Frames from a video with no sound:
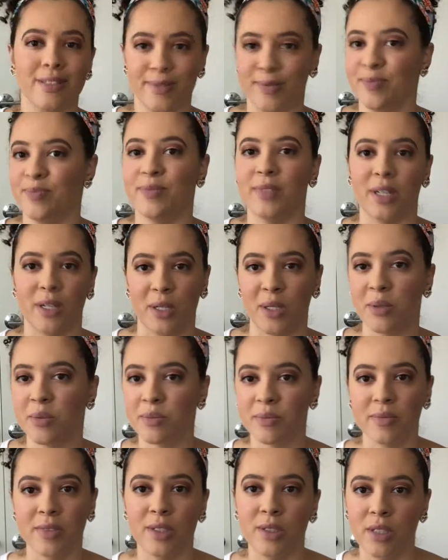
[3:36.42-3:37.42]
No,
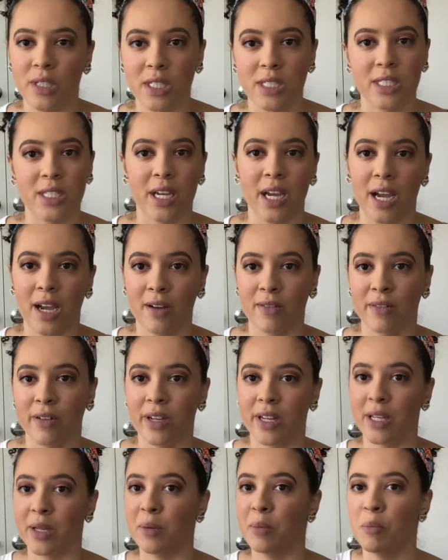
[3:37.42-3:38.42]
you need to have
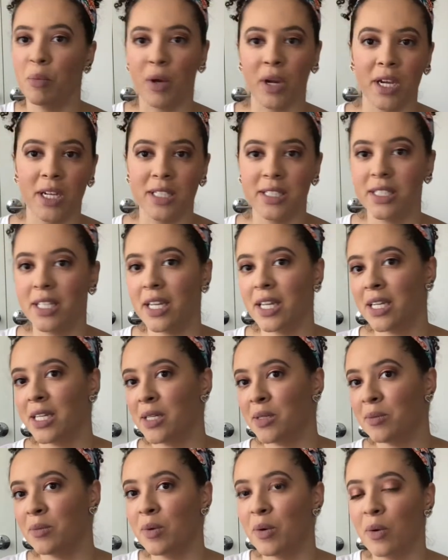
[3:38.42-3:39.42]
like your brand
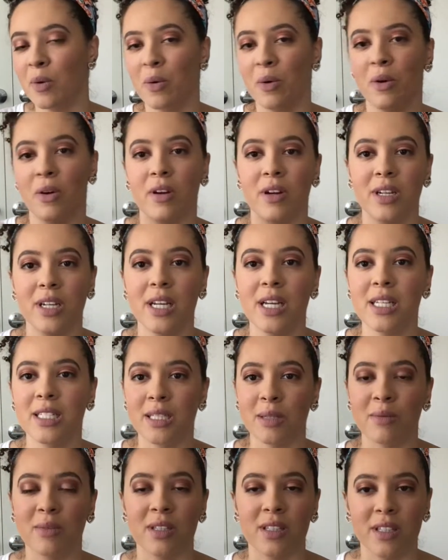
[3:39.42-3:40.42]
name or
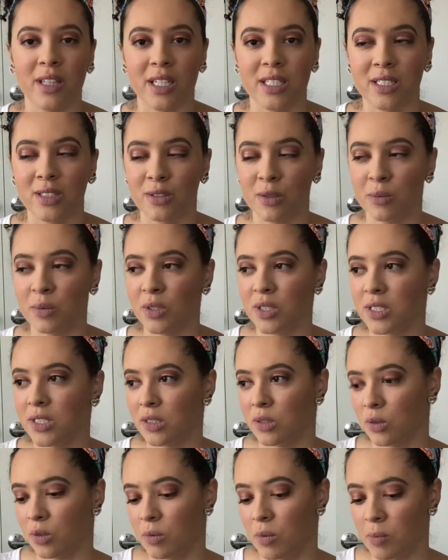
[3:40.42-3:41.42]
something that's super easy
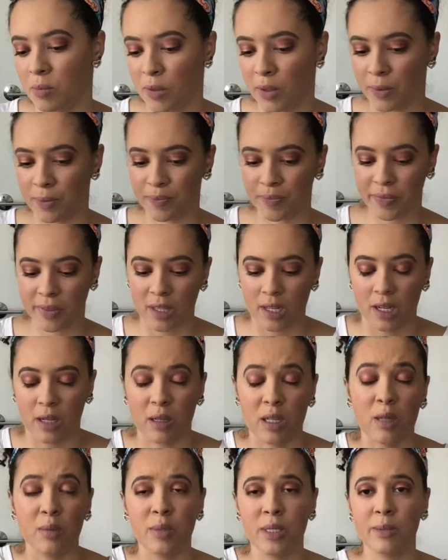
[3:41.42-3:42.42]
to remember,
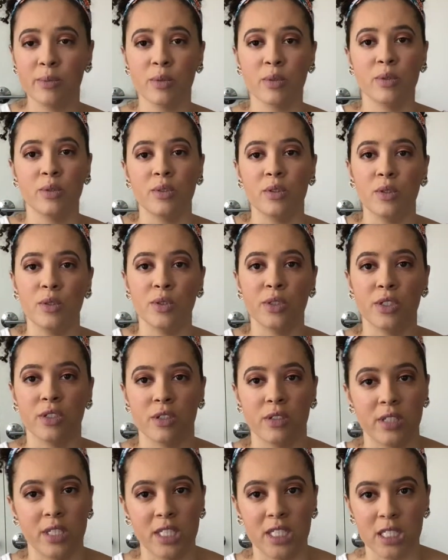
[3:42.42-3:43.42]
because people lose their
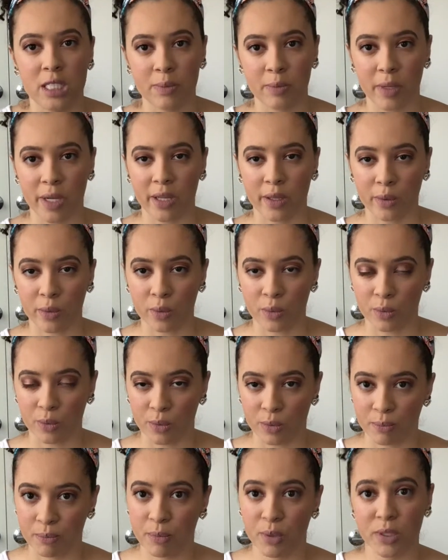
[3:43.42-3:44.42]
attention span
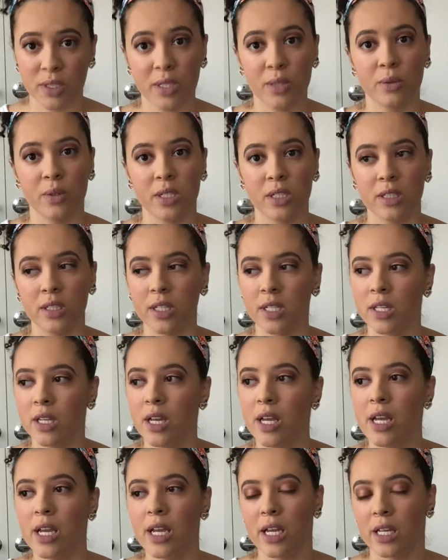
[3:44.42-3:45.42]
pretty quickly,
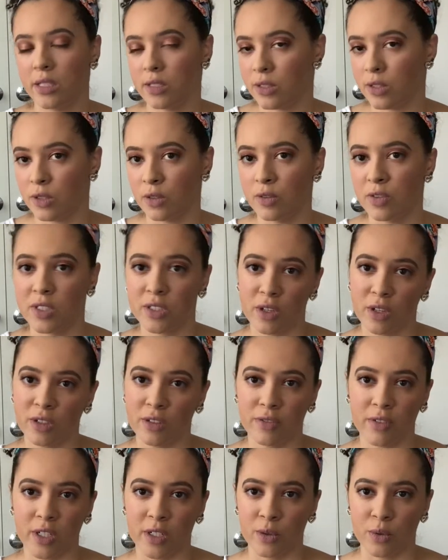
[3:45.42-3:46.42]
and so if it's hard to
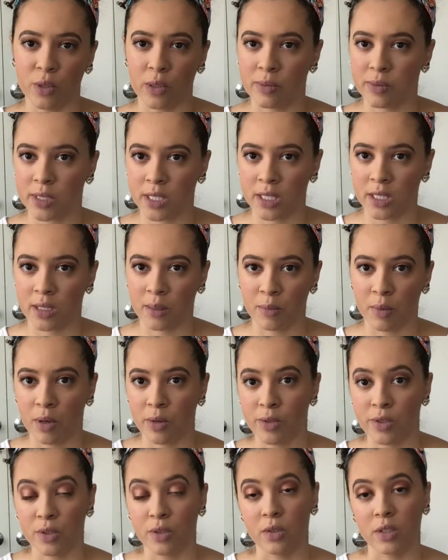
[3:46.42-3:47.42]
find your website, I'm
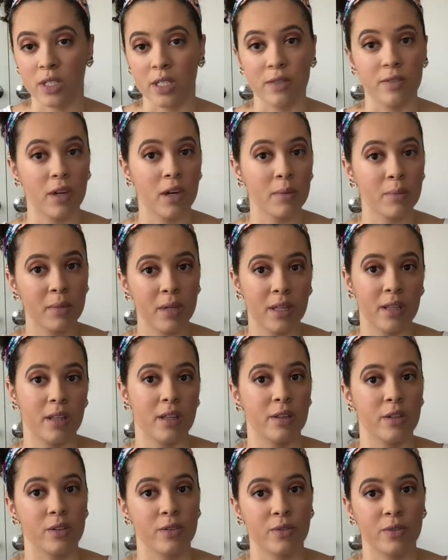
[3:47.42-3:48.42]
probably just going to give up and
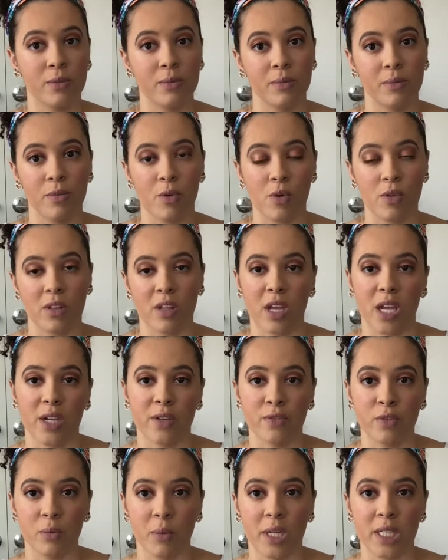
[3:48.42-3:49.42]
then look for that
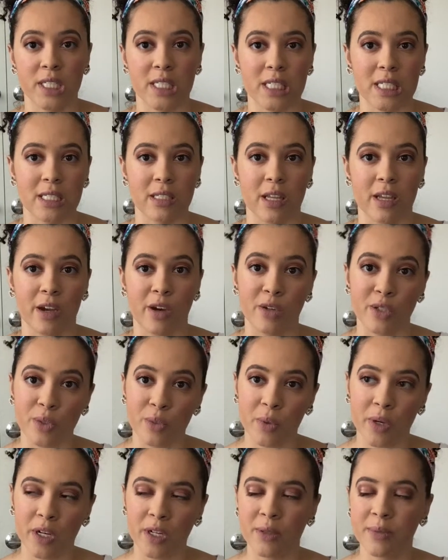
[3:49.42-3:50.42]
information
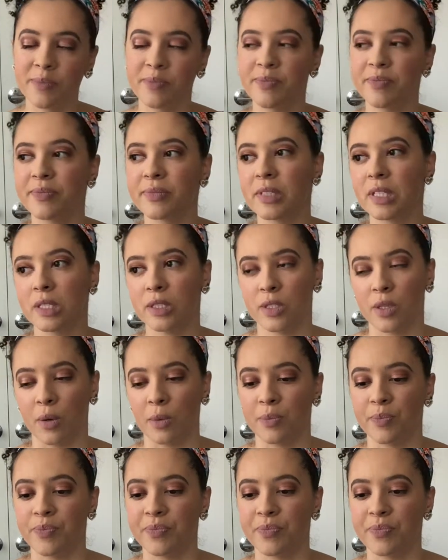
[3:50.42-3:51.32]
elsewhere. So